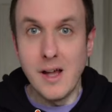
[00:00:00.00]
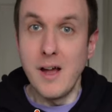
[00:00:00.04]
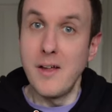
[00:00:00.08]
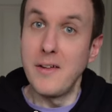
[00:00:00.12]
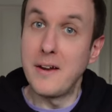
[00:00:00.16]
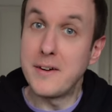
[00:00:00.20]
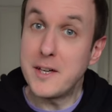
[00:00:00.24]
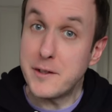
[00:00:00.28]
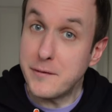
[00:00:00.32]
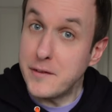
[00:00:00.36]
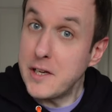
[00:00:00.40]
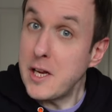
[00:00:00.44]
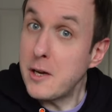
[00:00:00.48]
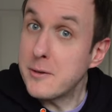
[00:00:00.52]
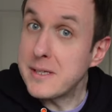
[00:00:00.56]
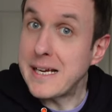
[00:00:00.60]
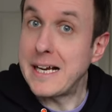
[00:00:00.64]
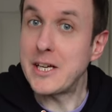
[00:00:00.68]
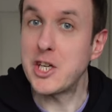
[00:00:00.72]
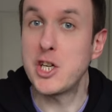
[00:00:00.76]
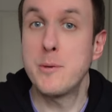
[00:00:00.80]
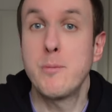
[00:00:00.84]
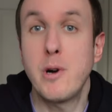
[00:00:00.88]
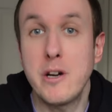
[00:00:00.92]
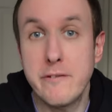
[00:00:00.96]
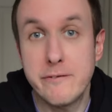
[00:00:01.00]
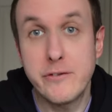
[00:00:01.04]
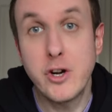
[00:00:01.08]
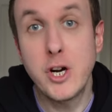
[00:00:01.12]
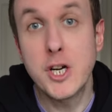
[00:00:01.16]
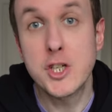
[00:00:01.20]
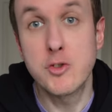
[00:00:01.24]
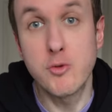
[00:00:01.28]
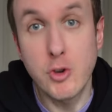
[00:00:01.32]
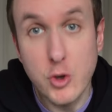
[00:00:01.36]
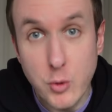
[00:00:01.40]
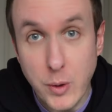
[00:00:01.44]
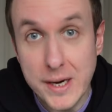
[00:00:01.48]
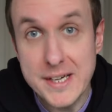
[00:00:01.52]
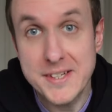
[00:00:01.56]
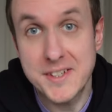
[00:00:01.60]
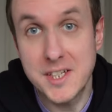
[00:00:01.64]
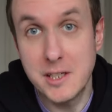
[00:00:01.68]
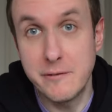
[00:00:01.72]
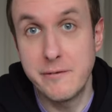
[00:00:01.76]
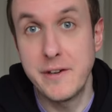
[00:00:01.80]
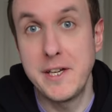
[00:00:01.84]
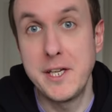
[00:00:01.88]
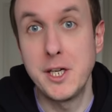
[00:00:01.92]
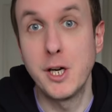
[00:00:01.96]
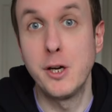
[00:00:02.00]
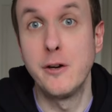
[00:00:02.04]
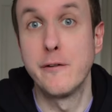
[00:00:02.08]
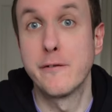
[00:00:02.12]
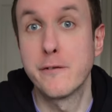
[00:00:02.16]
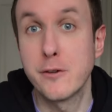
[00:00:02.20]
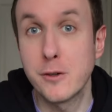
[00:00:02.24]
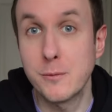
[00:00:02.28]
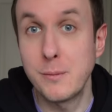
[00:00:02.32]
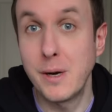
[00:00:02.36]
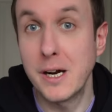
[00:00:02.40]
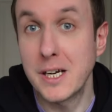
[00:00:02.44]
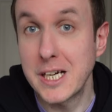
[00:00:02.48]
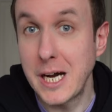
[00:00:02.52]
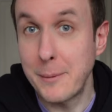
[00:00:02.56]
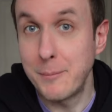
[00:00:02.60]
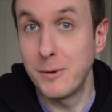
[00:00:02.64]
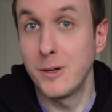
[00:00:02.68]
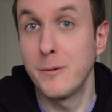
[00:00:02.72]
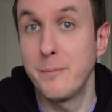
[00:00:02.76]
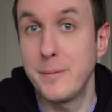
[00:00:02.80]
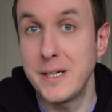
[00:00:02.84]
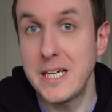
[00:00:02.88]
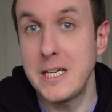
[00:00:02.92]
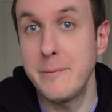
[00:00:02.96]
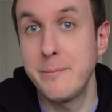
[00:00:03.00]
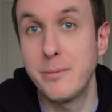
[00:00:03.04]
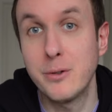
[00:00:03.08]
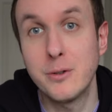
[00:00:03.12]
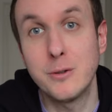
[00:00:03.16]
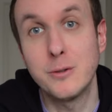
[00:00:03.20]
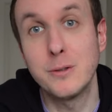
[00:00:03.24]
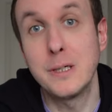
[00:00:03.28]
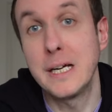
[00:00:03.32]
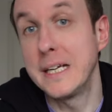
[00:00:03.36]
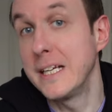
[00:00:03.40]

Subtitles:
Now this video is actually my first requested video from a couple of people,